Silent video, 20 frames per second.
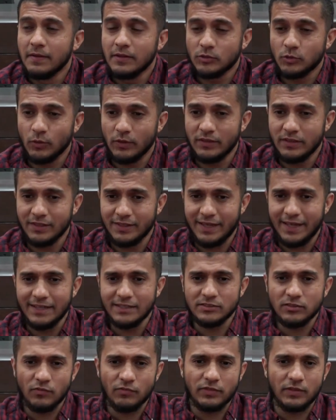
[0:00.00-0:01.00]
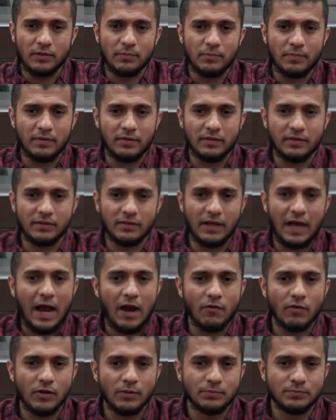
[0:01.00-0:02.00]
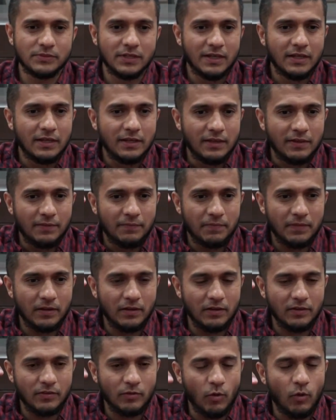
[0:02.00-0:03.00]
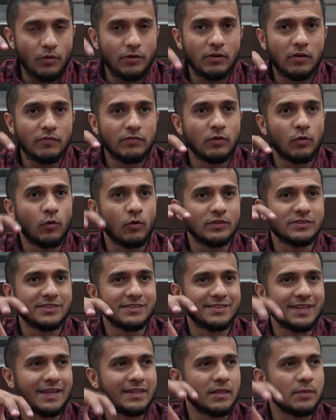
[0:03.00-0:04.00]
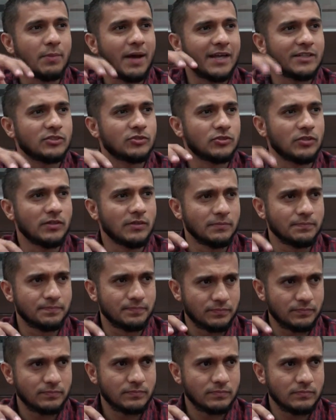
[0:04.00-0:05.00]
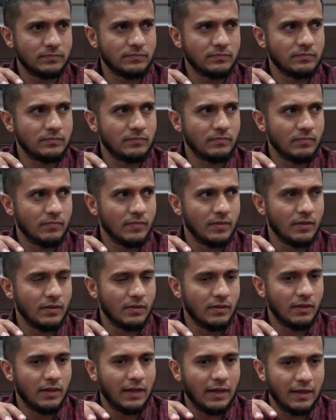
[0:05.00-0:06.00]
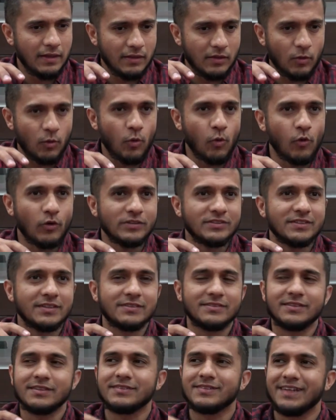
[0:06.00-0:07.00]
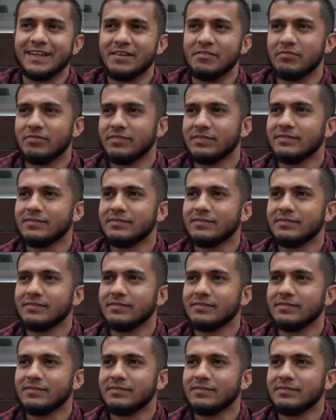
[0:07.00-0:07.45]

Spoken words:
So in the case of the Arabs, the owner of the horse is like the master, and the horse is the slave.